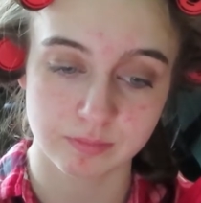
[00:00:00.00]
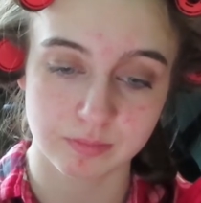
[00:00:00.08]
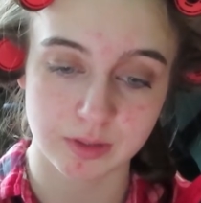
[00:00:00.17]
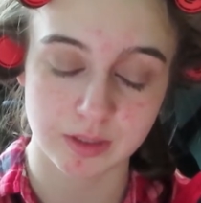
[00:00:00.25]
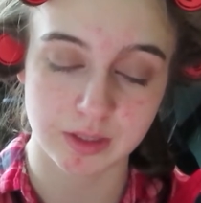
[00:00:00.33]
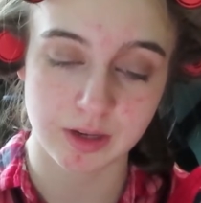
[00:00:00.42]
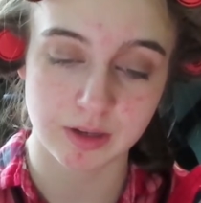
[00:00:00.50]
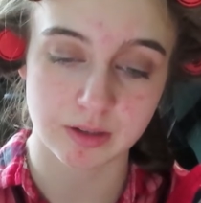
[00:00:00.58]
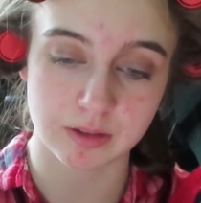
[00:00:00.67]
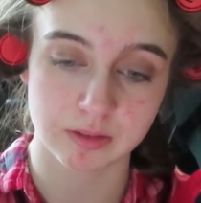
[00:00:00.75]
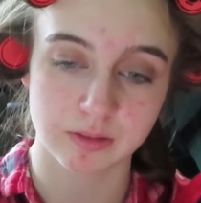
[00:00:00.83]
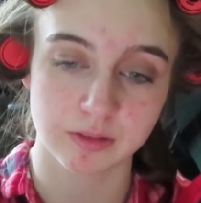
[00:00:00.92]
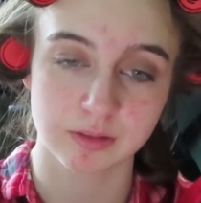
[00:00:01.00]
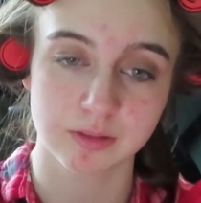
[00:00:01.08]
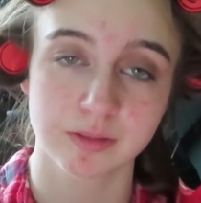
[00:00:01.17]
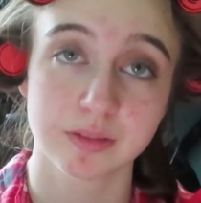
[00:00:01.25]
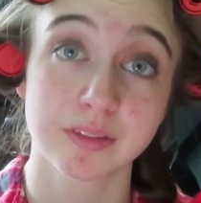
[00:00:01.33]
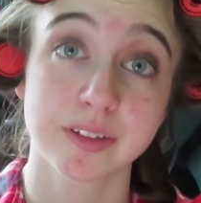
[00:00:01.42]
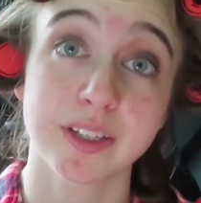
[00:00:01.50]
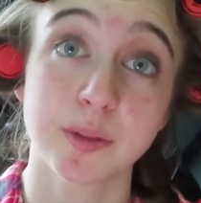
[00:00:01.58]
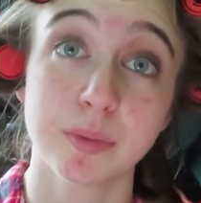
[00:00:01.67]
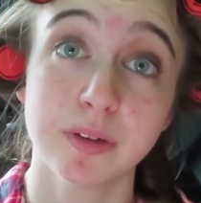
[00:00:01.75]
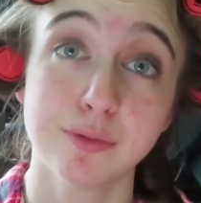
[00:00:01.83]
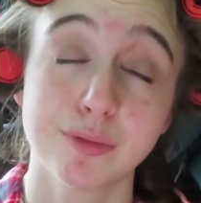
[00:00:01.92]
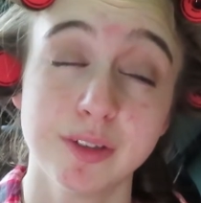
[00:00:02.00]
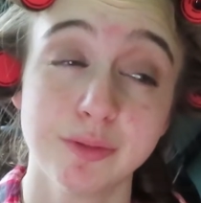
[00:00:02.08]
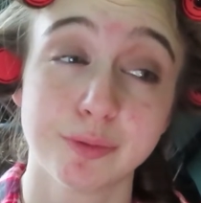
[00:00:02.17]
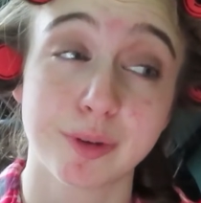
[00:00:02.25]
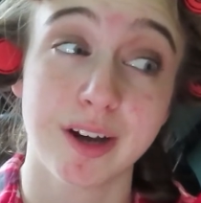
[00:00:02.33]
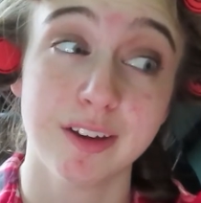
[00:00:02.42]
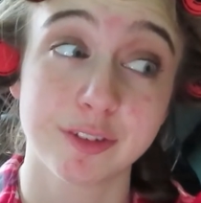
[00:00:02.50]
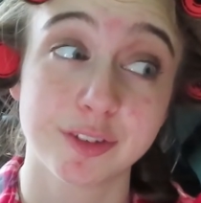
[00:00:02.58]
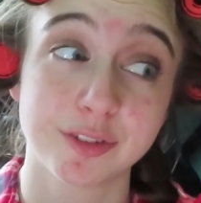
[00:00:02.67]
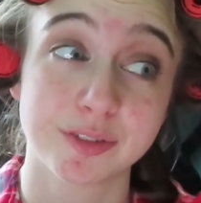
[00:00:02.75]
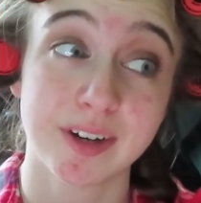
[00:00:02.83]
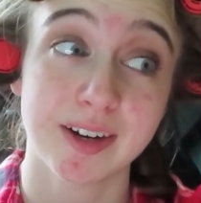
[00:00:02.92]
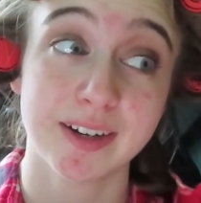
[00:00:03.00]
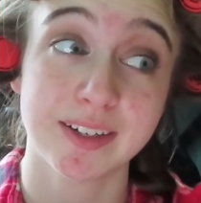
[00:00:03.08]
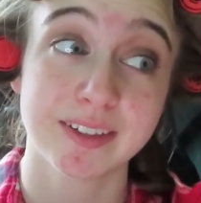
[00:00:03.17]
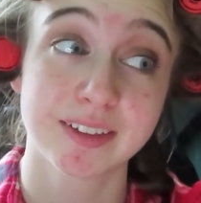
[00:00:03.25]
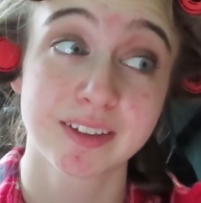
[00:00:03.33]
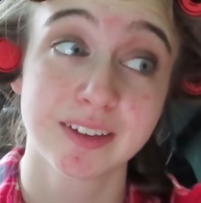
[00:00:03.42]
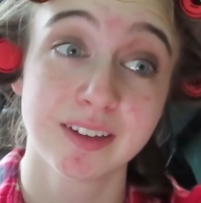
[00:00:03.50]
But yeah, it's been one wild ride.